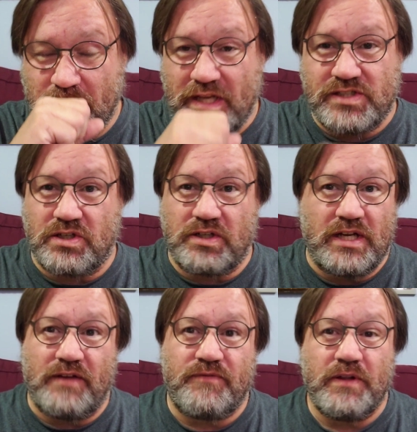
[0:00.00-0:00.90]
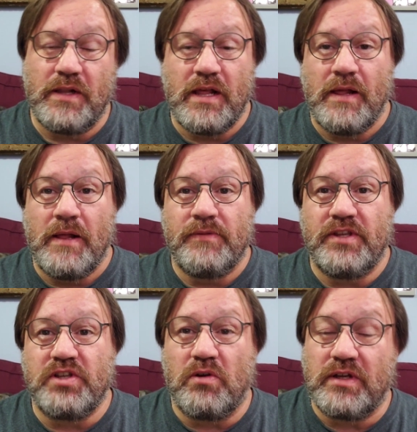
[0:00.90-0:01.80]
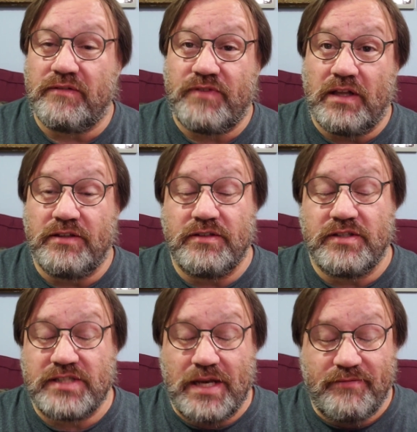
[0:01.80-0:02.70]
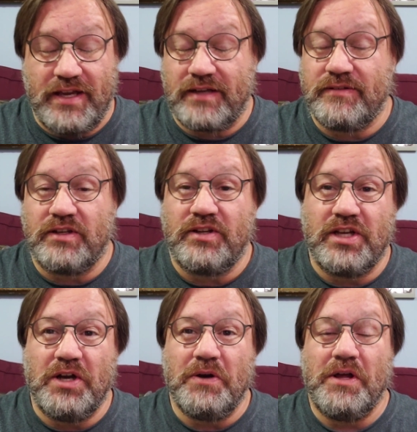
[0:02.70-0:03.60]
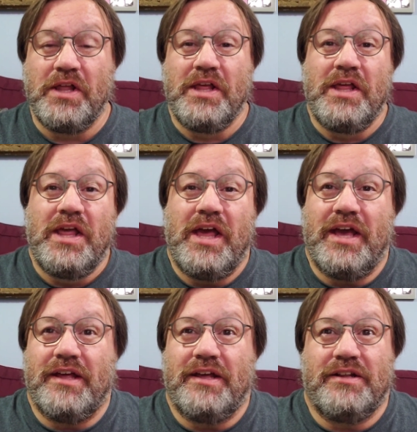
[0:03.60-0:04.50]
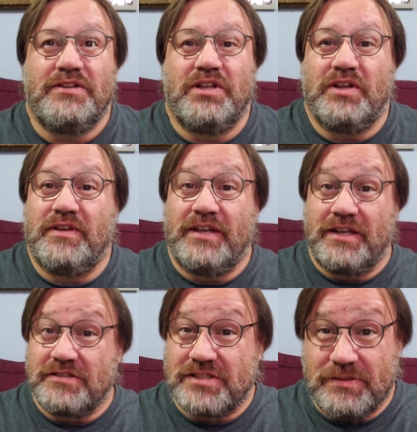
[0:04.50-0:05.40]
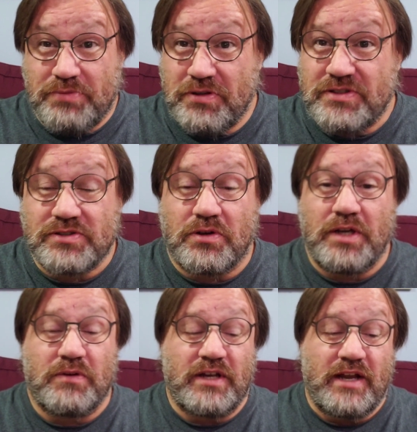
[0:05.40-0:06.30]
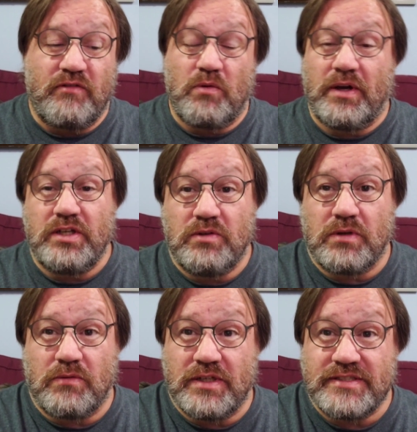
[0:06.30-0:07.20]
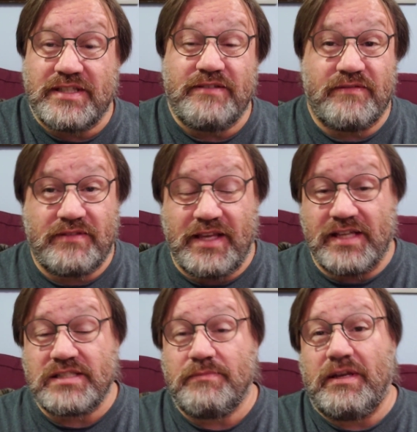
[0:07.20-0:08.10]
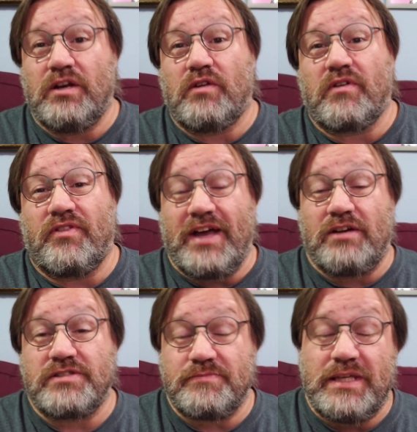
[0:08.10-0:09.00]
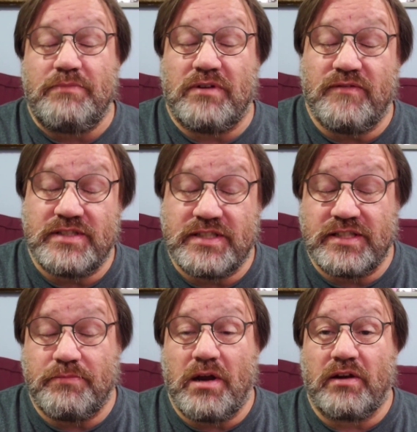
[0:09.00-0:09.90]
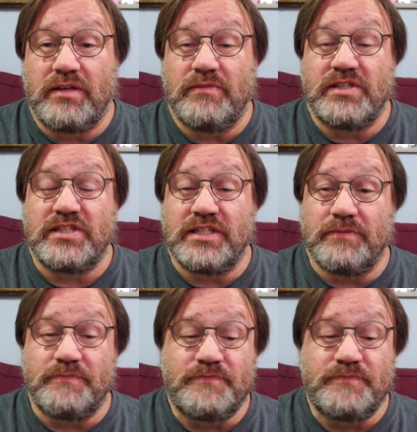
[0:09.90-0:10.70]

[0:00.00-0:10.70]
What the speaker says: and sure enough, the token fell into the shop vac, and there you go. And then there's the Pook story where everyone knew where it was. They estimated over 1,000 people visited the park in Michigan,